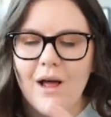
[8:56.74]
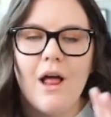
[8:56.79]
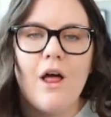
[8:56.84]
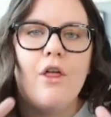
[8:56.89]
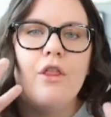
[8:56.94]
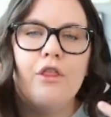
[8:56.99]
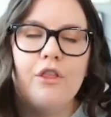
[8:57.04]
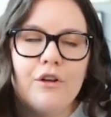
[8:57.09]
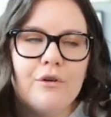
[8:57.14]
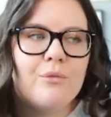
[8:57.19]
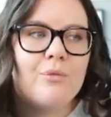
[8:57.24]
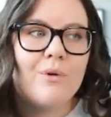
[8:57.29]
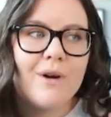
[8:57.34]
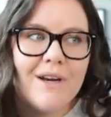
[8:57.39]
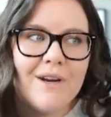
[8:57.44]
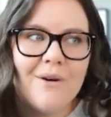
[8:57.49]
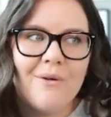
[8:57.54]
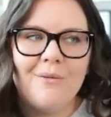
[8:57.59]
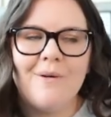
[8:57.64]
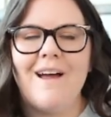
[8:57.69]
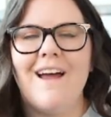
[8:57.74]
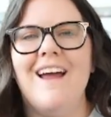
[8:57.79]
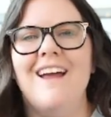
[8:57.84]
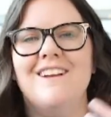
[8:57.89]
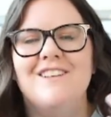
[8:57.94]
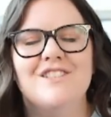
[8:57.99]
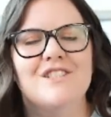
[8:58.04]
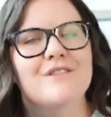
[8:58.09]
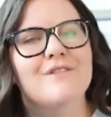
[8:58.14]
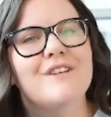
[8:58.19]
the real way,
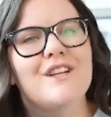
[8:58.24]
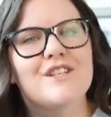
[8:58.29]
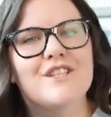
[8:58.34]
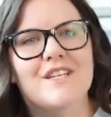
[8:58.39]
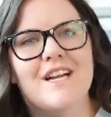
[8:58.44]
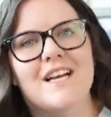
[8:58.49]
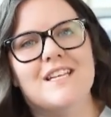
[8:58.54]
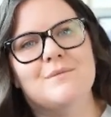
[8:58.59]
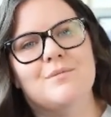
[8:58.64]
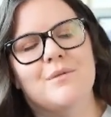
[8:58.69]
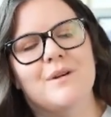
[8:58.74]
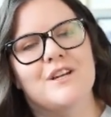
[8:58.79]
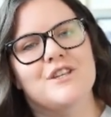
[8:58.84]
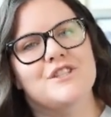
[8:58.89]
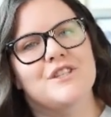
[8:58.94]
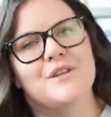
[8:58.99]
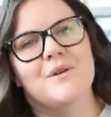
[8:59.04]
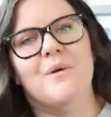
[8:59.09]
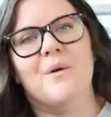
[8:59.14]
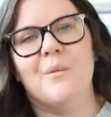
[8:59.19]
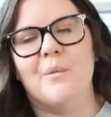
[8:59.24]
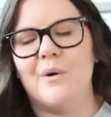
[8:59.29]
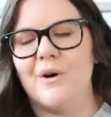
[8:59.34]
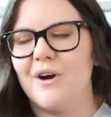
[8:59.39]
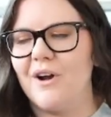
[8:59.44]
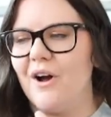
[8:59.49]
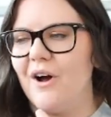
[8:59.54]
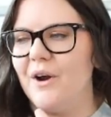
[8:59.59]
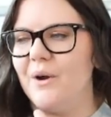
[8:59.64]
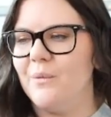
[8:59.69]
just finish an aspiration or
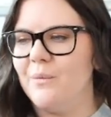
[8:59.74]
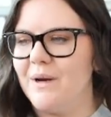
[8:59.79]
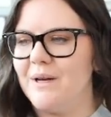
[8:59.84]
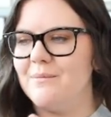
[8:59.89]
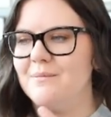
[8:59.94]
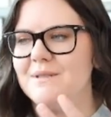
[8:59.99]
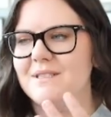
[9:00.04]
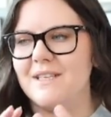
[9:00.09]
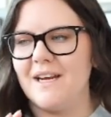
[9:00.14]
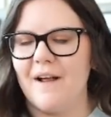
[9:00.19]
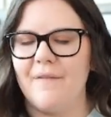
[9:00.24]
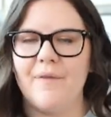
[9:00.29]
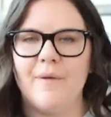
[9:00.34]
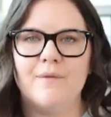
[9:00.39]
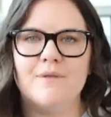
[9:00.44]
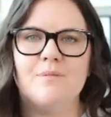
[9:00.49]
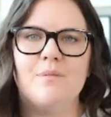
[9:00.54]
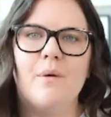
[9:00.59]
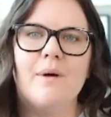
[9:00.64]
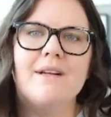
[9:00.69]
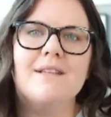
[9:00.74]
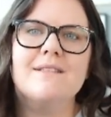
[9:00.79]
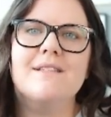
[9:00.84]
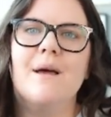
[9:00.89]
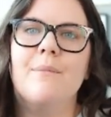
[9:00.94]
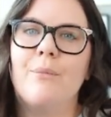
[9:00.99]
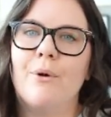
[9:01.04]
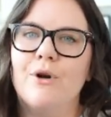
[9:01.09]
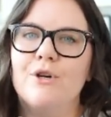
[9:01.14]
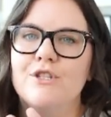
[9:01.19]
work on whims to get those points
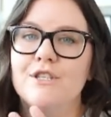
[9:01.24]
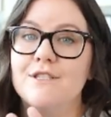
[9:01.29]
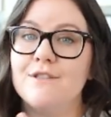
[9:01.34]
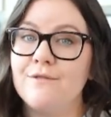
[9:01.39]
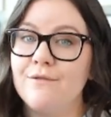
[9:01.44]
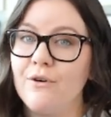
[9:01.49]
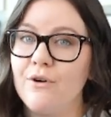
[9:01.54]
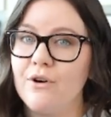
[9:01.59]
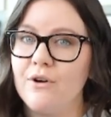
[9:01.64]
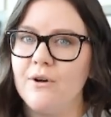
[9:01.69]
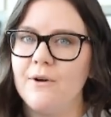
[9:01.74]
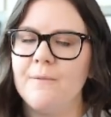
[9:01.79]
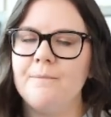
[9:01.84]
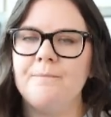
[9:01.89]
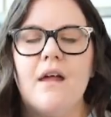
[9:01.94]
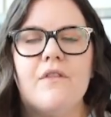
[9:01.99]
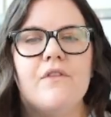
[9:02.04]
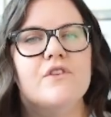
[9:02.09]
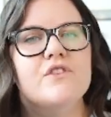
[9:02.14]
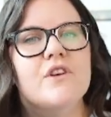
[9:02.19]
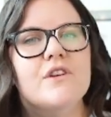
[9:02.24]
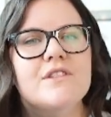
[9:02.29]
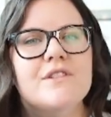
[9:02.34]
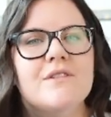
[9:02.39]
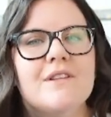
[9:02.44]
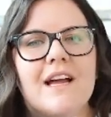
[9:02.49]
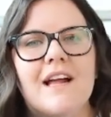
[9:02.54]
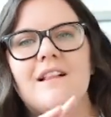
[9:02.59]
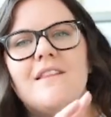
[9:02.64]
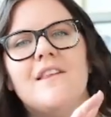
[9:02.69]
and purchase fertile. There's also
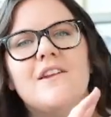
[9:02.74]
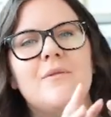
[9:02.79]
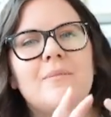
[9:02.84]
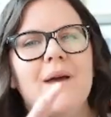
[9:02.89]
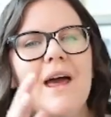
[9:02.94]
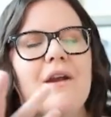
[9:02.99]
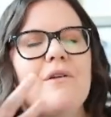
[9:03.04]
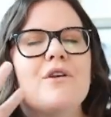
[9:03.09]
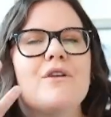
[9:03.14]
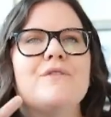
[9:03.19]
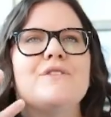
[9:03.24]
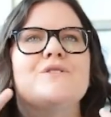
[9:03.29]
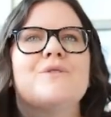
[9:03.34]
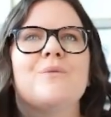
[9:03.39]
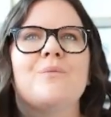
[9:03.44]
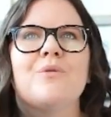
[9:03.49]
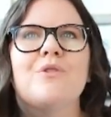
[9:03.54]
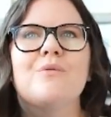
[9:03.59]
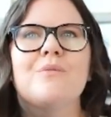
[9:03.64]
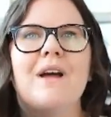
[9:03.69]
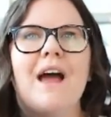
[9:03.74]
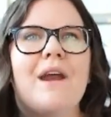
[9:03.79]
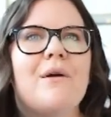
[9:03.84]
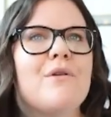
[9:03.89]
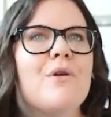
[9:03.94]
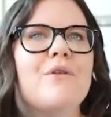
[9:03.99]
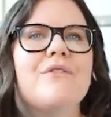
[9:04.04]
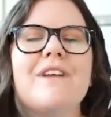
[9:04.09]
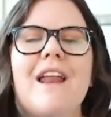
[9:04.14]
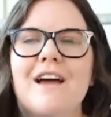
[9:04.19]
like a little bit, I don't know if it's a room, I don't
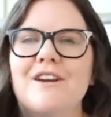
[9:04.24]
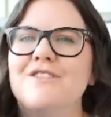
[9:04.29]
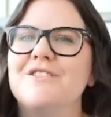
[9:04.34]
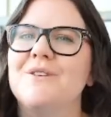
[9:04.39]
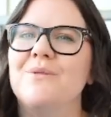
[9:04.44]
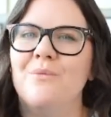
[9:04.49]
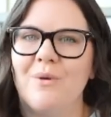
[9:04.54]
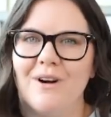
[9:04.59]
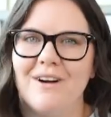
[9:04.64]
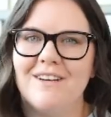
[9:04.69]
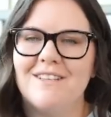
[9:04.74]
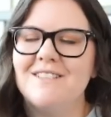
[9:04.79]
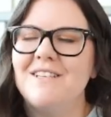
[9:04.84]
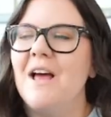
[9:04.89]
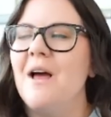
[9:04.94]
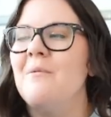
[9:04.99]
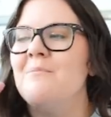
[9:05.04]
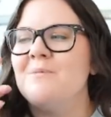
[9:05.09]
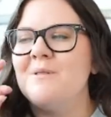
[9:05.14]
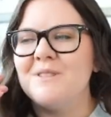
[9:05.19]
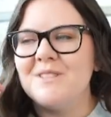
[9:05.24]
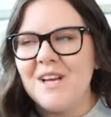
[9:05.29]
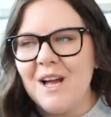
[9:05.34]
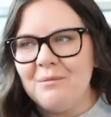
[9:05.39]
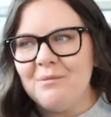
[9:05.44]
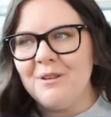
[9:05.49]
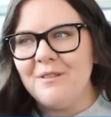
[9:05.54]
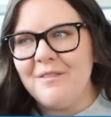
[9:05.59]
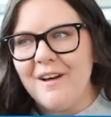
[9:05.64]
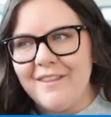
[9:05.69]
know if it actually works, but there's a
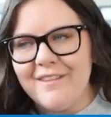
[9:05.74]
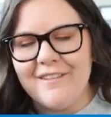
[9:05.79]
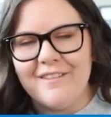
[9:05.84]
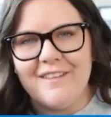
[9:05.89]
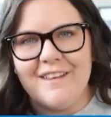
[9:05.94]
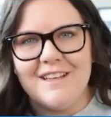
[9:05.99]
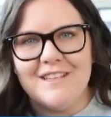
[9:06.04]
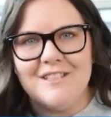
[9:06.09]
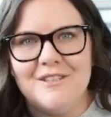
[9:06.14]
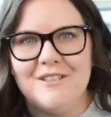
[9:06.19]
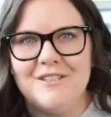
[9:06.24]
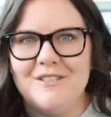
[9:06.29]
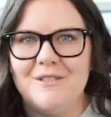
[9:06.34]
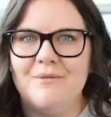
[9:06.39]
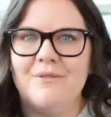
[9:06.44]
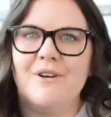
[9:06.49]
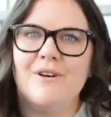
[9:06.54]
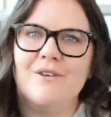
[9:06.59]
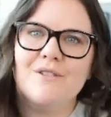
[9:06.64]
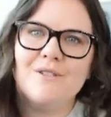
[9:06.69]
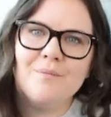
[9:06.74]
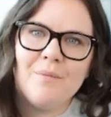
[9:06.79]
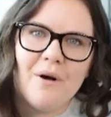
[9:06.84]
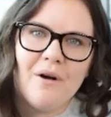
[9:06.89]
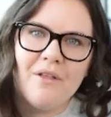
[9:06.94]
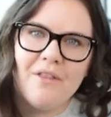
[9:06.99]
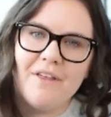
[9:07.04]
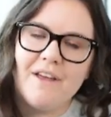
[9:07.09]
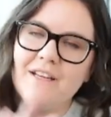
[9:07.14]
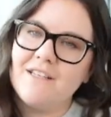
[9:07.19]
couple of other things do that are
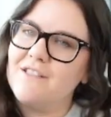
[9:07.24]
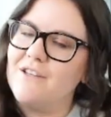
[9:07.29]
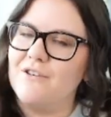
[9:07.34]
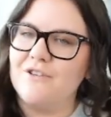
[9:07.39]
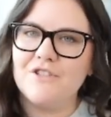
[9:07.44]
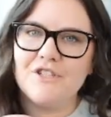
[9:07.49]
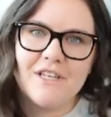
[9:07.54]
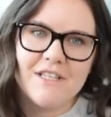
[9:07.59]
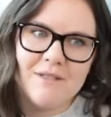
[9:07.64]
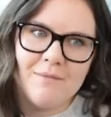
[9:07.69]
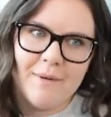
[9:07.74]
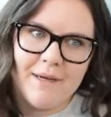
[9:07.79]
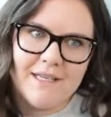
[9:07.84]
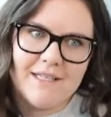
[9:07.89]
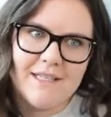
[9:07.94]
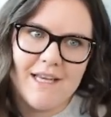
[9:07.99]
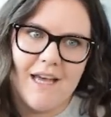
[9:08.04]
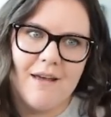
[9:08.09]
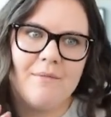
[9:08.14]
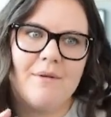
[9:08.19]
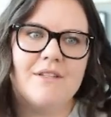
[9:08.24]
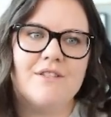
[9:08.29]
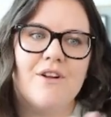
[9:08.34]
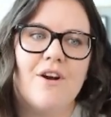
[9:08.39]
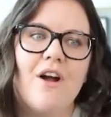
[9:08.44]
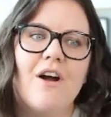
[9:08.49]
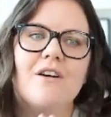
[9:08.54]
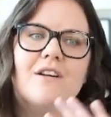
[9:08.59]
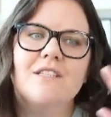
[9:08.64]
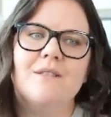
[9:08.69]
small things that are just base game, because
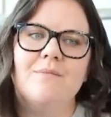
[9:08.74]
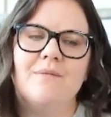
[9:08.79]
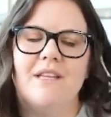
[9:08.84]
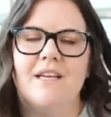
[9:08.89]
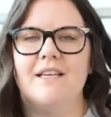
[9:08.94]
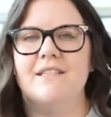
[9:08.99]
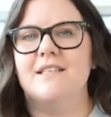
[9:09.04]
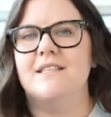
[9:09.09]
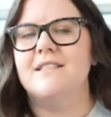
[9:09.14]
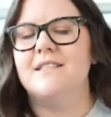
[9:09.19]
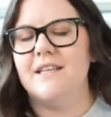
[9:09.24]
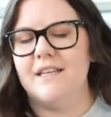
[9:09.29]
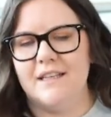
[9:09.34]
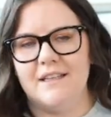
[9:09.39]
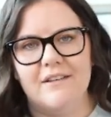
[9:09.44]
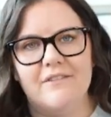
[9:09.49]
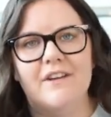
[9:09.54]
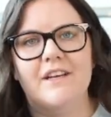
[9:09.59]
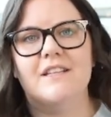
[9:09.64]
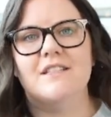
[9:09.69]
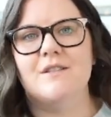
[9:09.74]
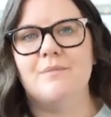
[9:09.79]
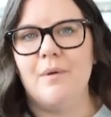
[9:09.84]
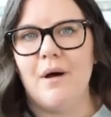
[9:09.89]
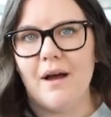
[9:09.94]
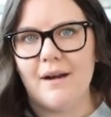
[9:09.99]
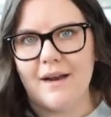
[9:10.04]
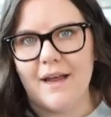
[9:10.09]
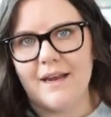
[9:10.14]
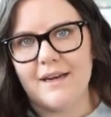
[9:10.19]
there are some things in City Living and
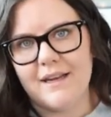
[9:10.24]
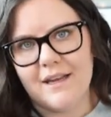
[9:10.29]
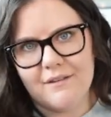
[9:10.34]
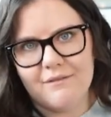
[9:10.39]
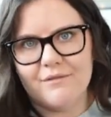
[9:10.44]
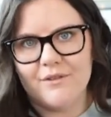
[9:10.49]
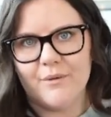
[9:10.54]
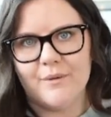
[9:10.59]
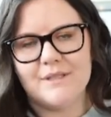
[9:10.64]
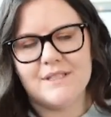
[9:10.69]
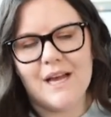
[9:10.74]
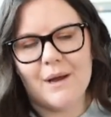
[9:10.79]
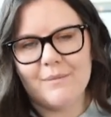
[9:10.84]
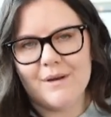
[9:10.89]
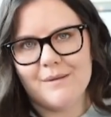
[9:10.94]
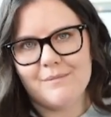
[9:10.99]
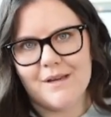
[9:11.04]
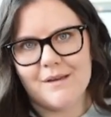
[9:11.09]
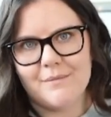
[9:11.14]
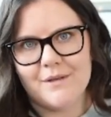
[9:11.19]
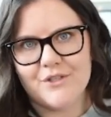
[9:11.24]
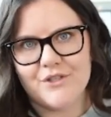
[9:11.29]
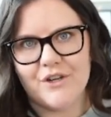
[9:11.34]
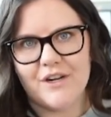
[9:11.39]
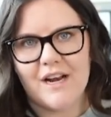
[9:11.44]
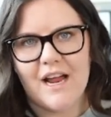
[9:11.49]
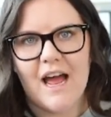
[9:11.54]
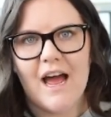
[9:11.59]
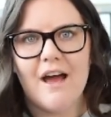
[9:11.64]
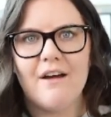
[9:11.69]
Spa Day to influence how many babies you're
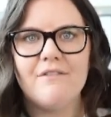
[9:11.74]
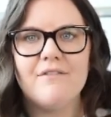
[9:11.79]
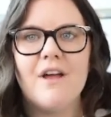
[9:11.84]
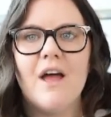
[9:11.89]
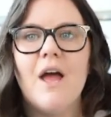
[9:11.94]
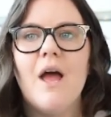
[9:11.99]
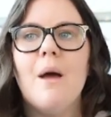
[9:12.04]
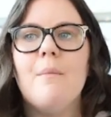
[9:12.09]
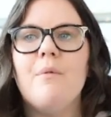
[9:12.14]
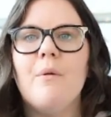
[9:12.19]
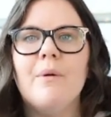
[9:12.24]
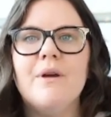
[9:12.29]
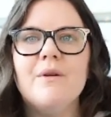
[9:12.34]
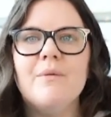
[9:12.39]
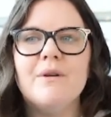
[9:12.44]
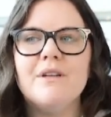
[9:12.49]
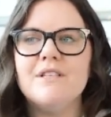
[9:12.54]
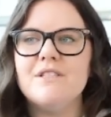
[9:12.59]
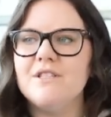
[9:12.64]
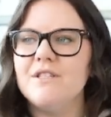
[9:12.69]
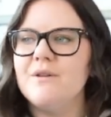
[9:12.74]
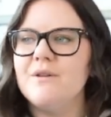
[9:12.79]
going to have. But what you want to do